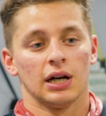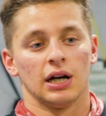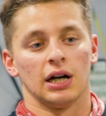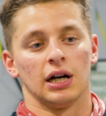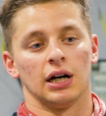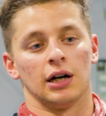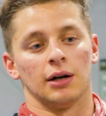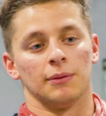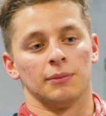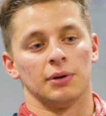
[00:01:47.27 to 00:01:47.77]

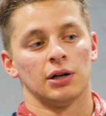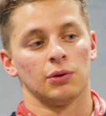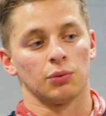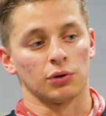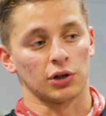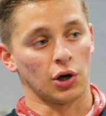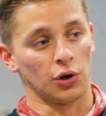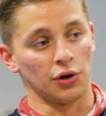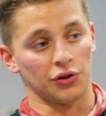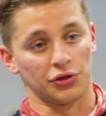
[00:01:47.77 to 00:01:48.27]

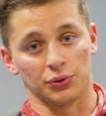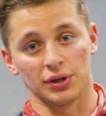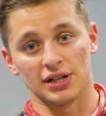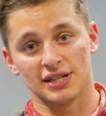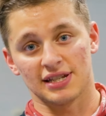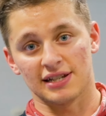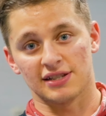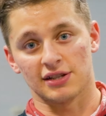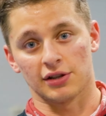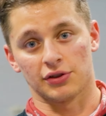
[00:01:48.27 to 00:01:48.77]
We're going 3
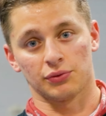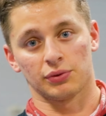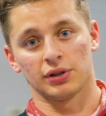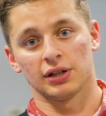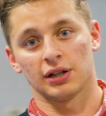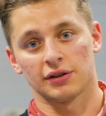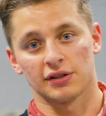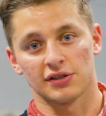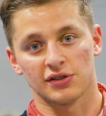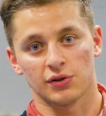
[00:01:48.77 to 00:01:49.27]
sets of
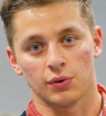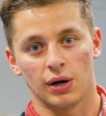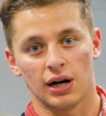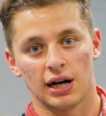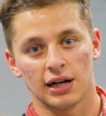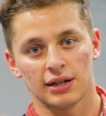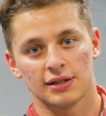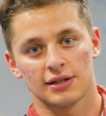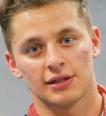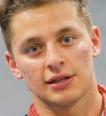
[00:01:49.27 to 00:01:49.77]
3 on the
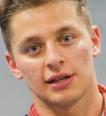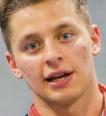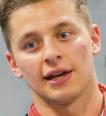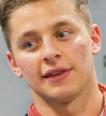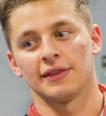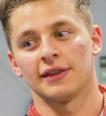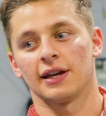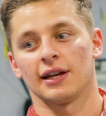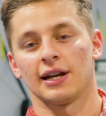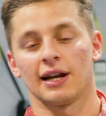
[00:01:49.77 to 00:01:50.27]
squats,
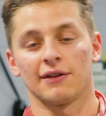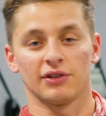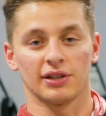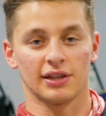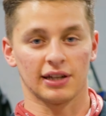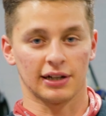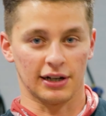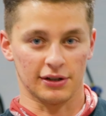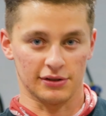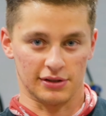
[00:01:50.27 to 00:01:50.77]
and then
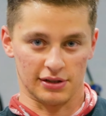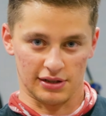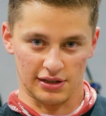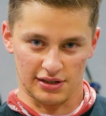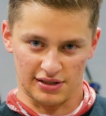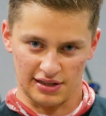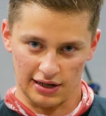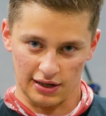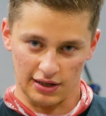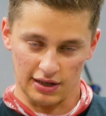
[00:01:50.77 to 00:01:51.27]
everything else
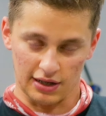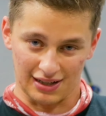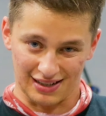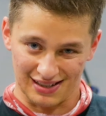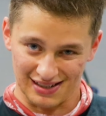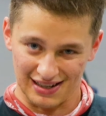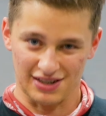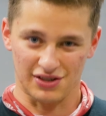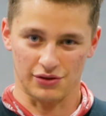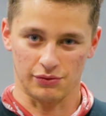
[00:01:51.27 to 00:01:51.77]
is
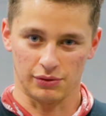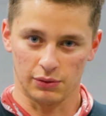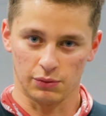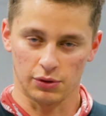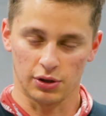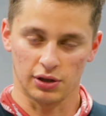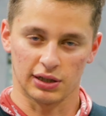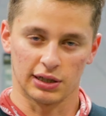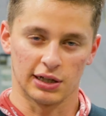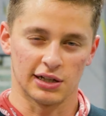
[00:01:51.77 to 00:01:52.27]
accessory
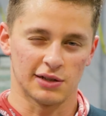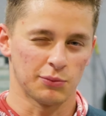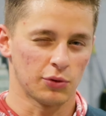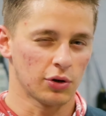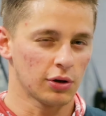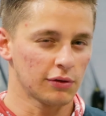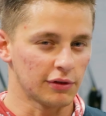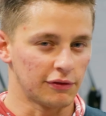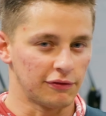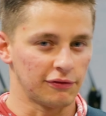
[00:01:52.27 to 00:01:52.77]
work, and it's
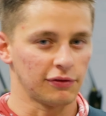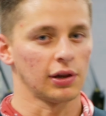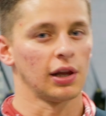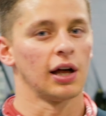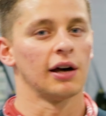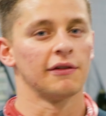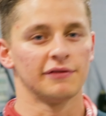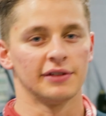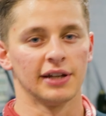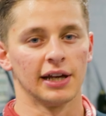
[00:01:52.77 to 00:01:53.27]
more of a
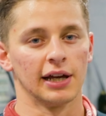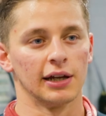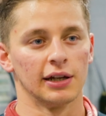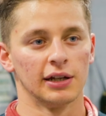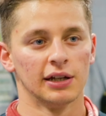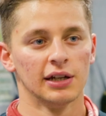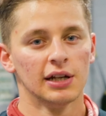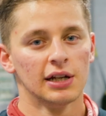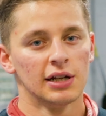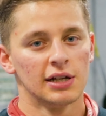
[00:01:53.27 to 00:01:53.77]
fluff day.
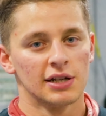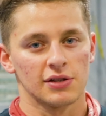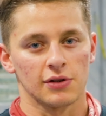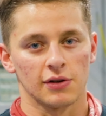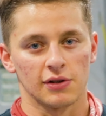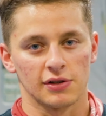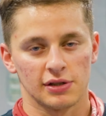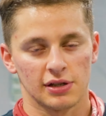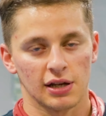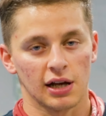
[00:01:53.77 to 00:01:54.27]

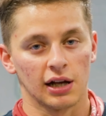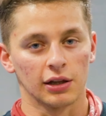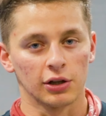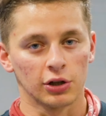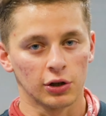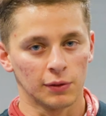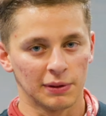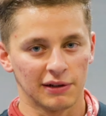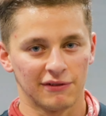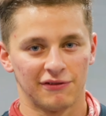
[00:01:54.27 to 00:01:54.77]
So it's a
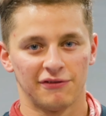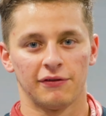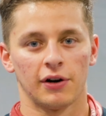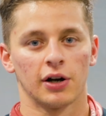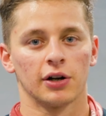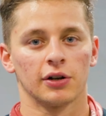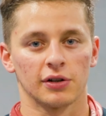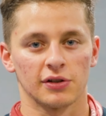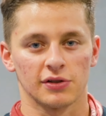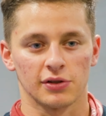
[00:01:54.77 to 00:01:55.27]
little bit
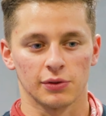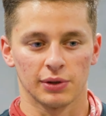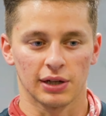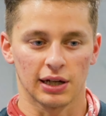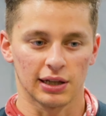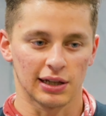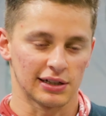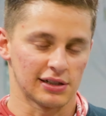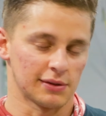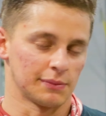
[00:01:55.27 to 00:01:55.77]
funner. So we
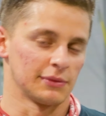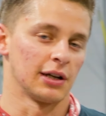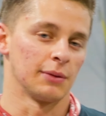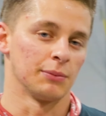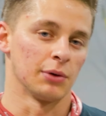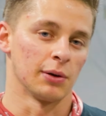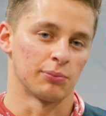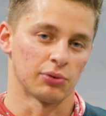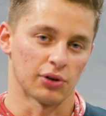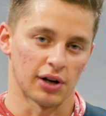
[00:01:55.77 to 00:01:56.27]
got like some
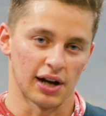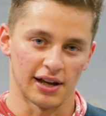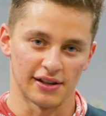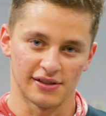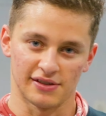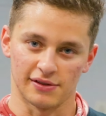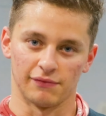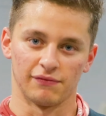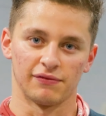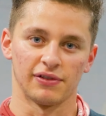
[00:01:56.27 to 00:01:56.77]
dumbbell
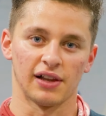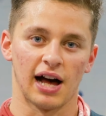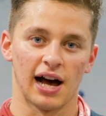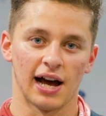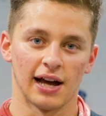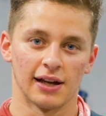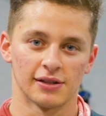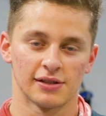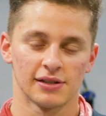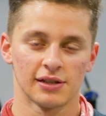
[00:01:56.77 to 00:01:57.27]
press, some
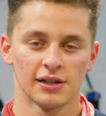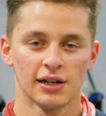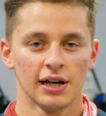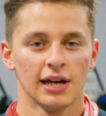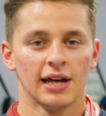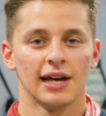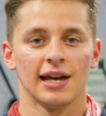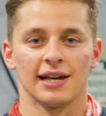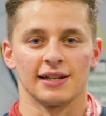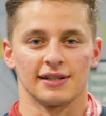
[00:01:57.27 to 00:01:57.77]

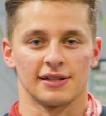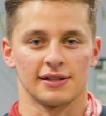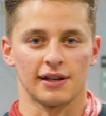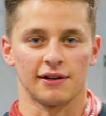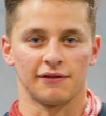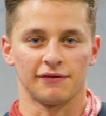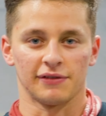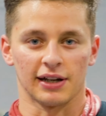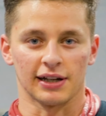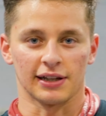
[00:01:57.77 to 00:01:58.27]
flies, and
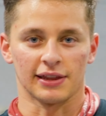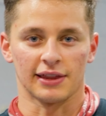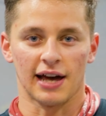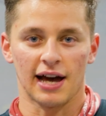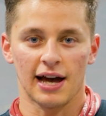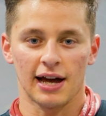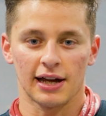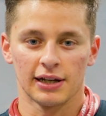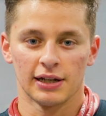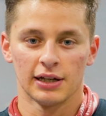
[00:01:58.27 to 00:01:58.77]
stuff like
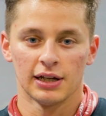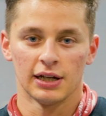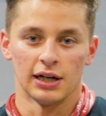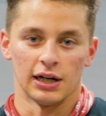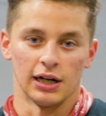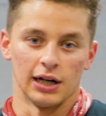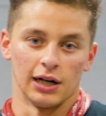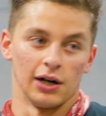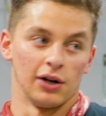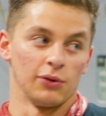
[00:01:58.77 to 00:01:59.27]
that.
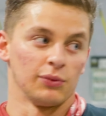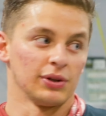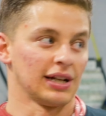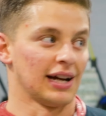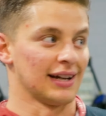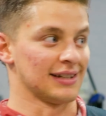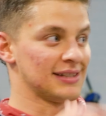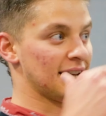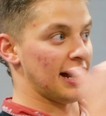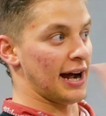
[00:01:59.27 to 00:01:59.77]
We
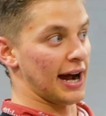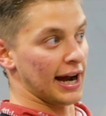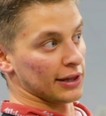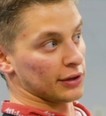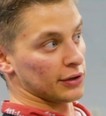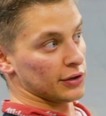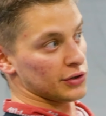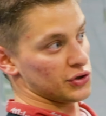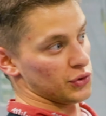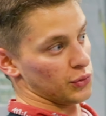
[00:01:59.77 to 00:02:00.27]
got Tyler